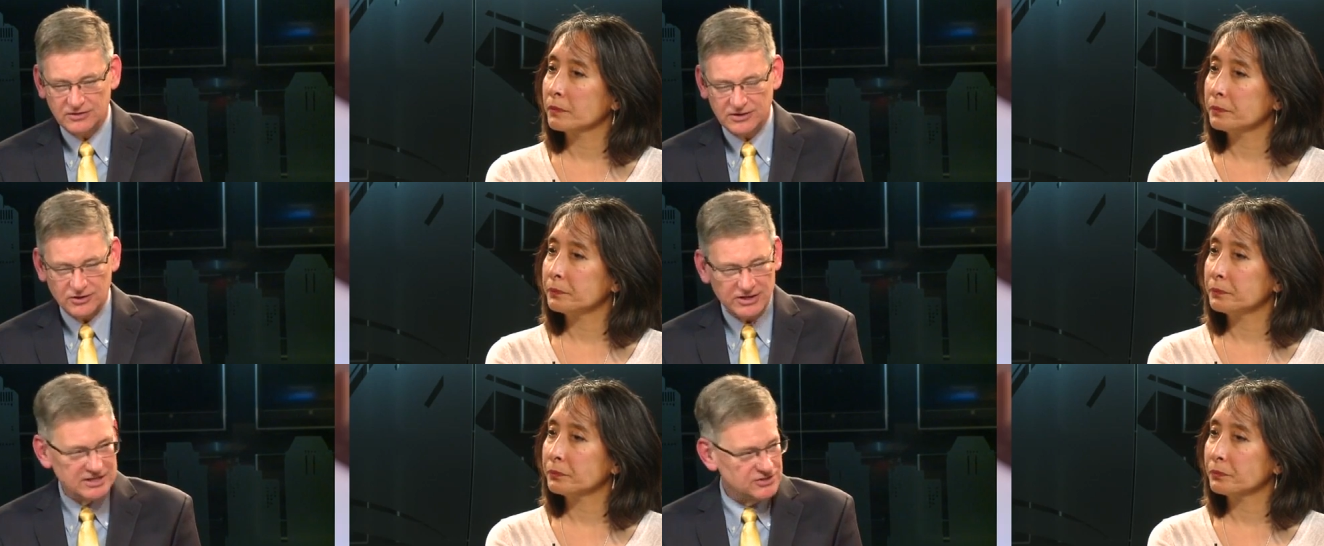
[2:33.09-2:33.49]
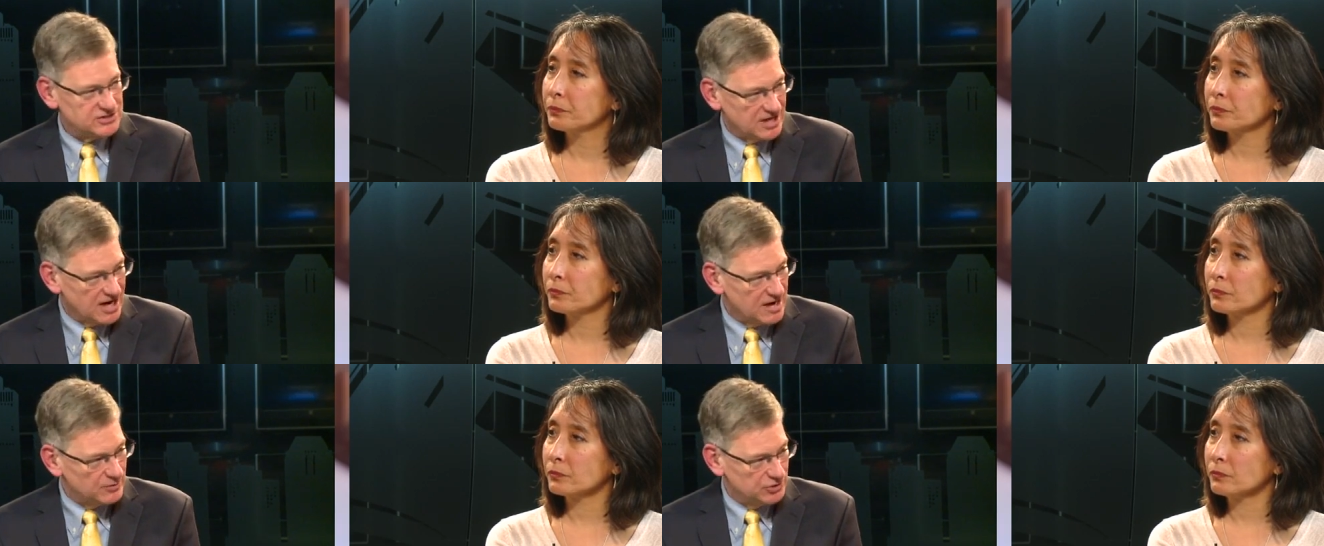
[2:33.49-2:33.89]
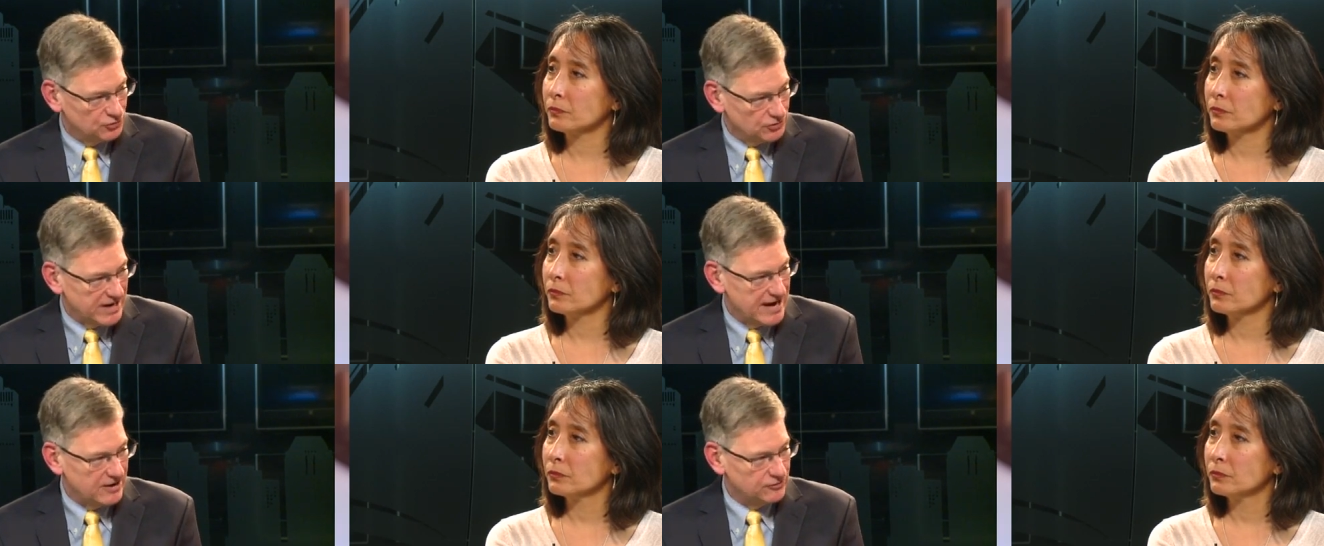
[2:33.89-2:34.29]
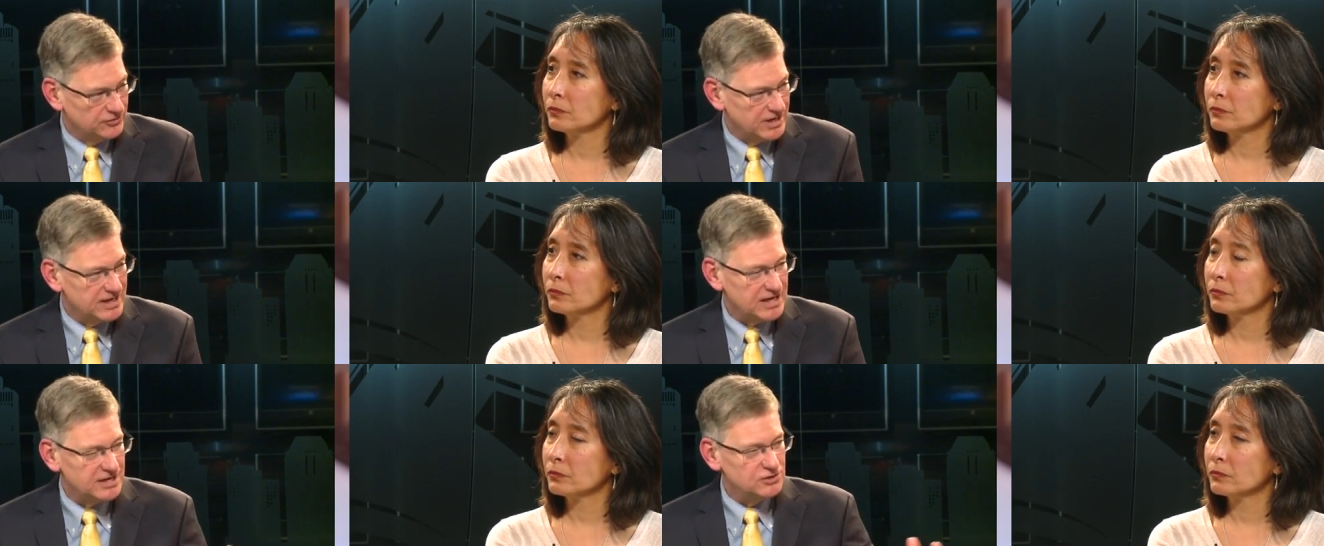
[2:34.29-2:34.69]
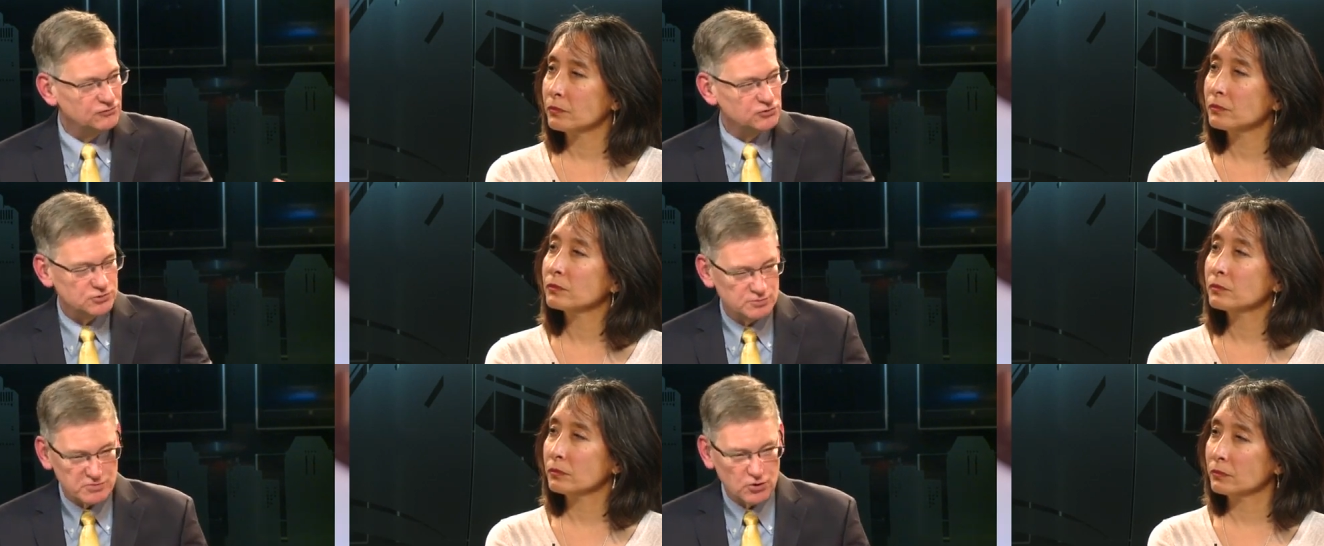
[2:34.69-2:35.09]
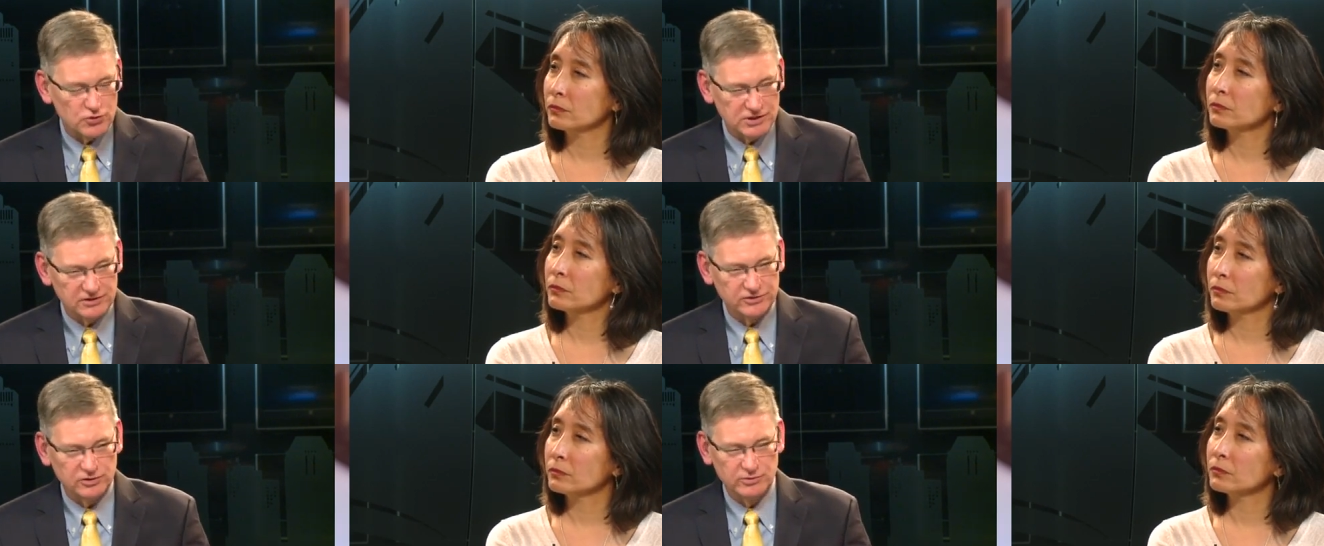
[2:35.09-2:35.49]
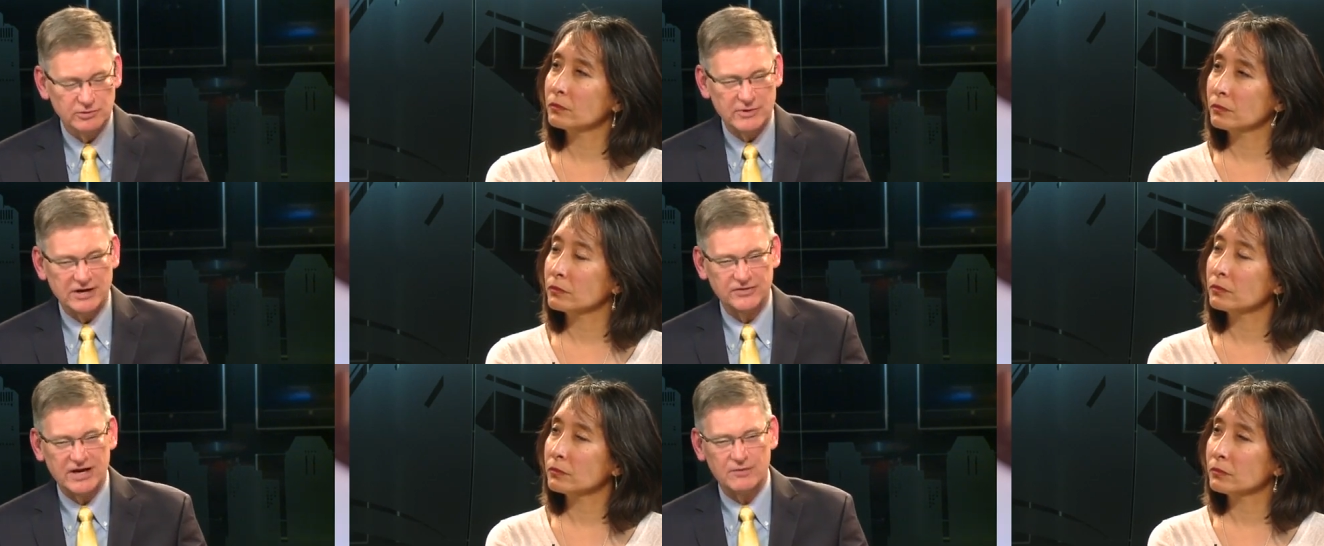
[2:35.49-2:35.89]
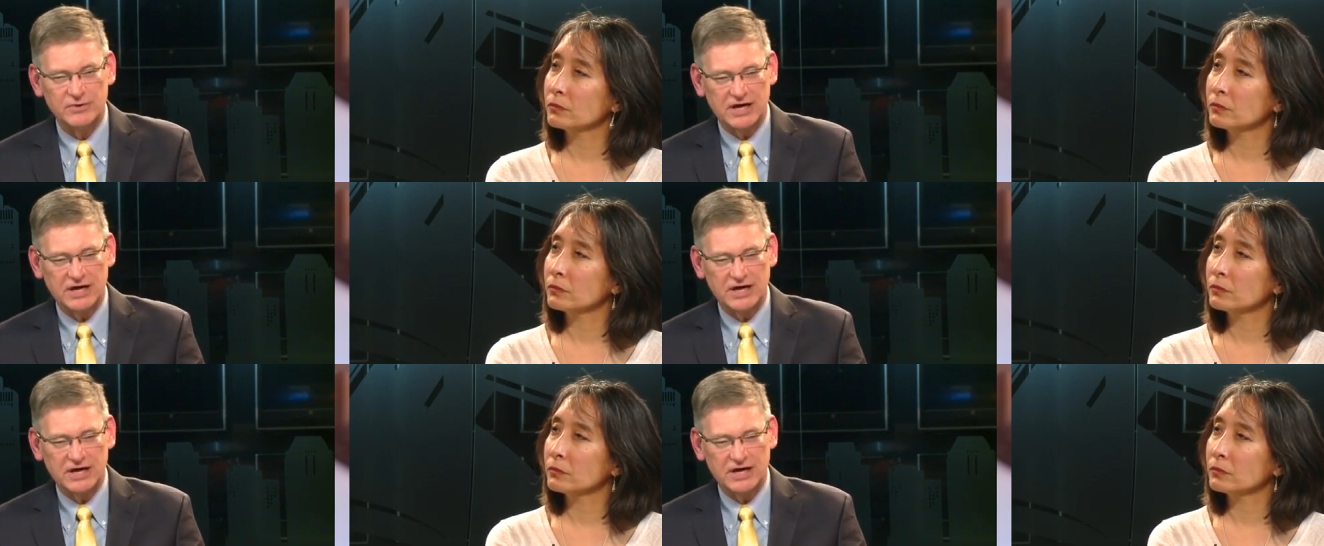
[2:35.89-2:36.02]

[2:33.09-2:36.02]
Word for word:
Speaker 1: there is common ground? And you've spoken a little bit about that,